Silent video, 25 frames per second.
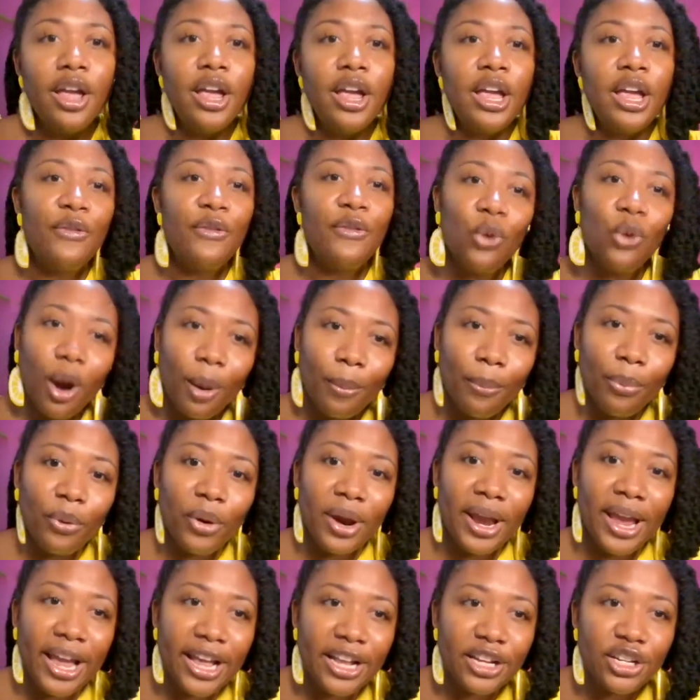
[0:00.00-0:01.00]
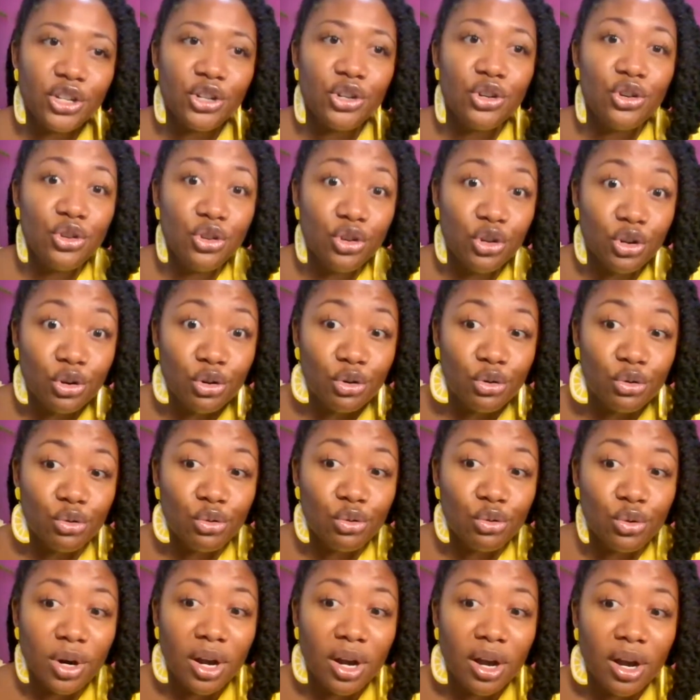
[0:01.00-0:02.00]
If you are brand
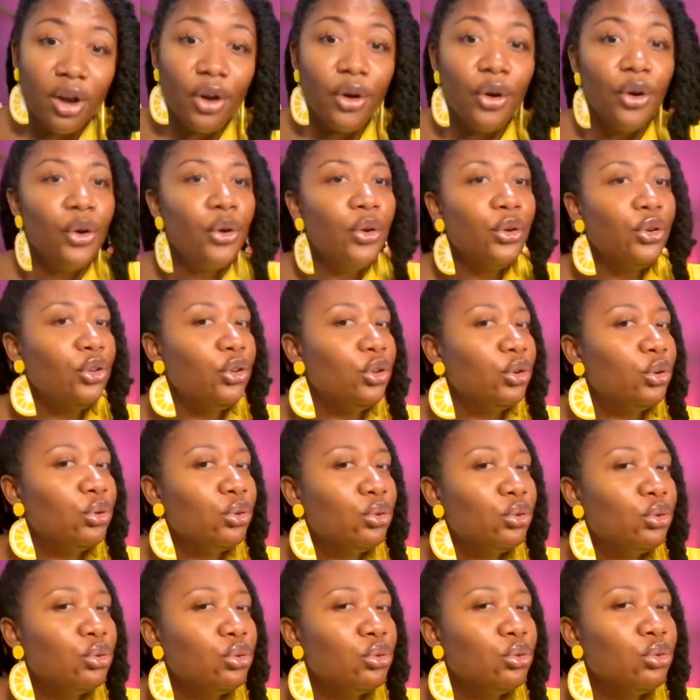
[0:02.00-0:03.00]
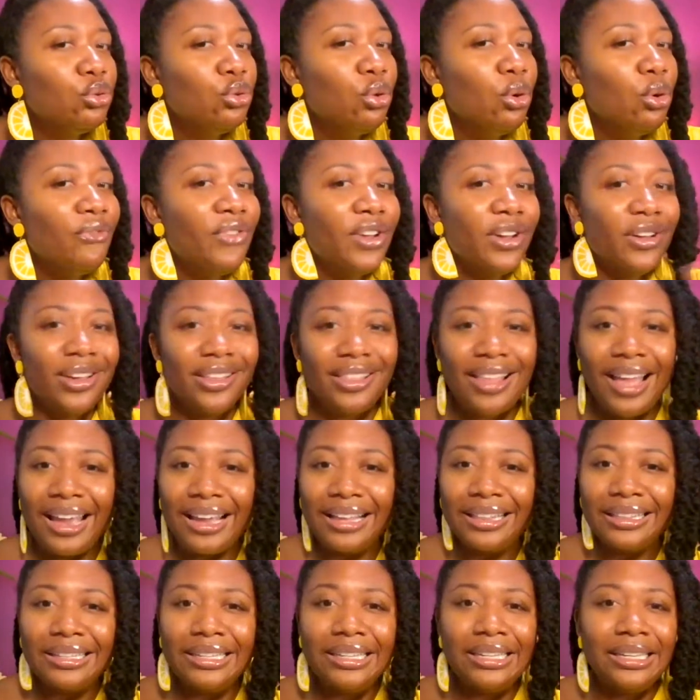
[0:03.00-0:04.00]
new, you very
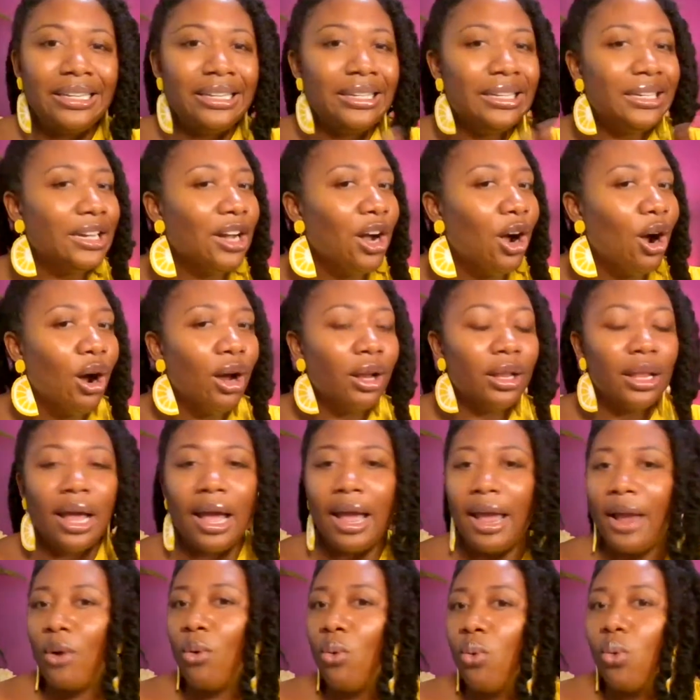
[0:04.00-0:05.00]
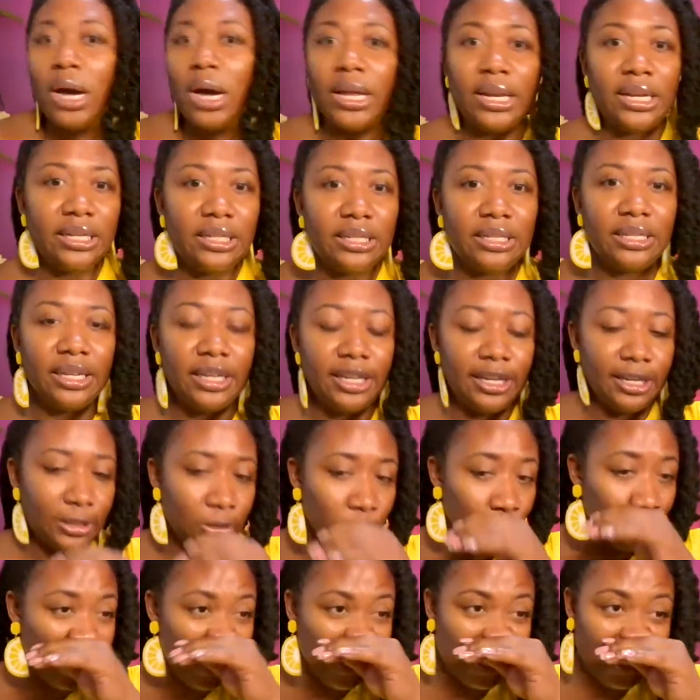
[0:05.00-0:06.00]
likely are like, what is
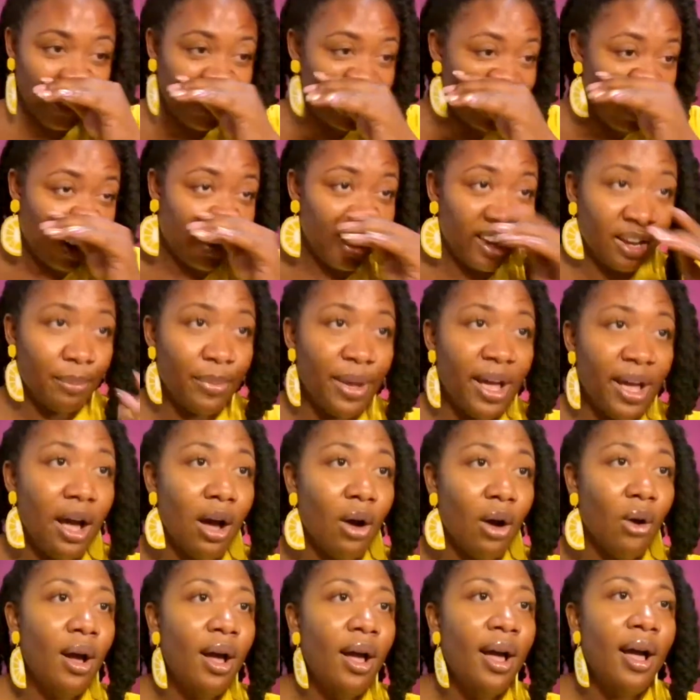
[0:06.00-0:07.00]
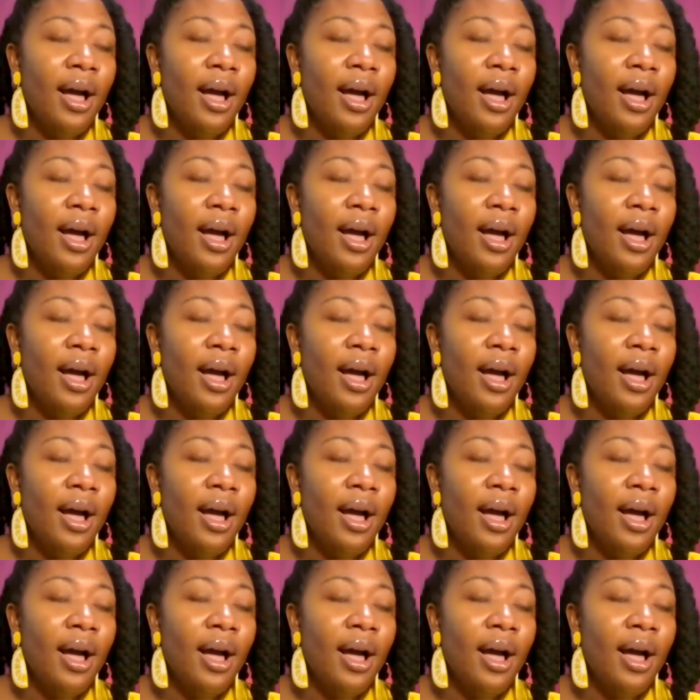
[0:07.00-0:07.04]
this? What is she talking about?